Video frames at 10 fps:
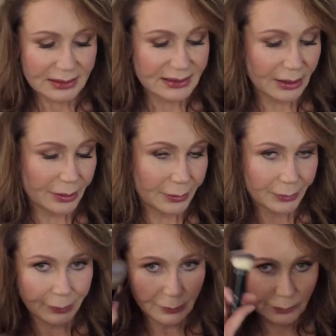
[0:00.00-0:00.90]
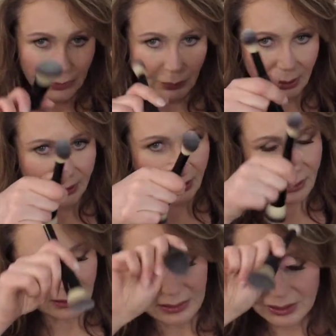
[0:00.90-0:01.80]
So you're going to
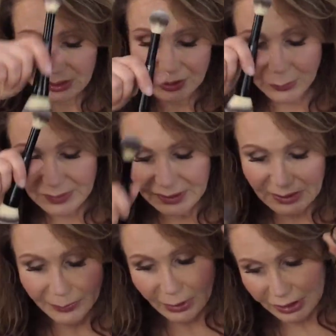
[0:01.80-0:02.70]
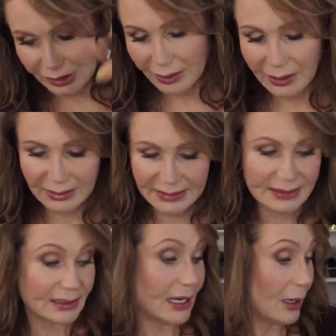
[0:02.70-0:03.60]
get, there's a 206 brush and this,
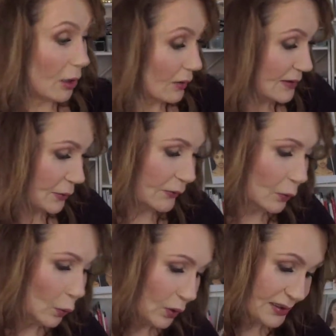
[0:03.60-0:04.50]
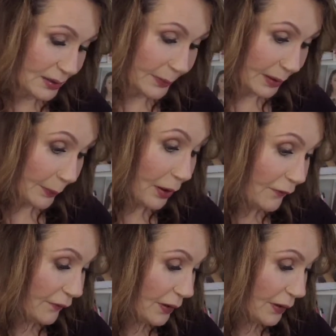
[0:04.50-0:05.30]
and also, of course, the big puff.